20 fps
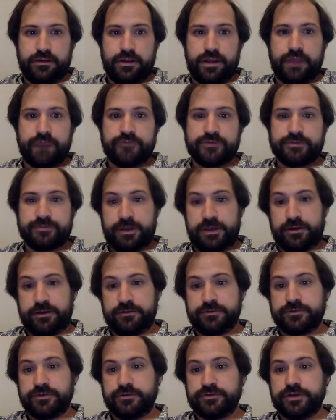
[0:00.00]

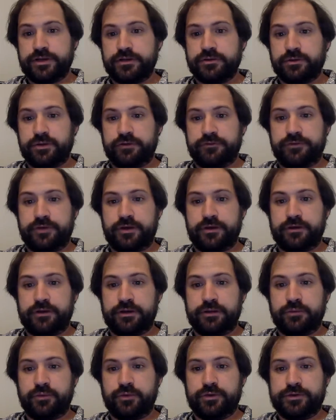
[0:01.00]
Amphisbaenians are generally found
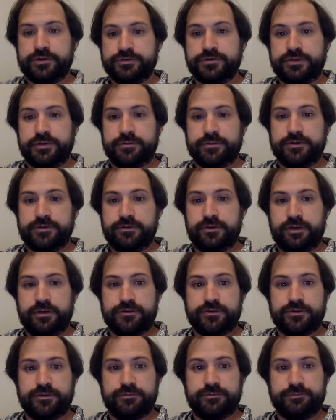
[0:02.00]
in moist
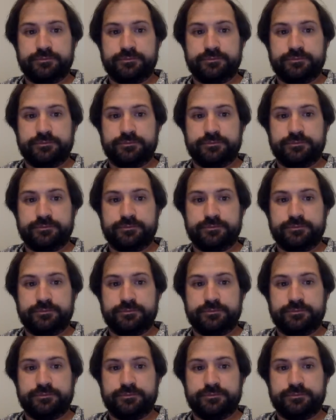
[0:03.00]
substrates.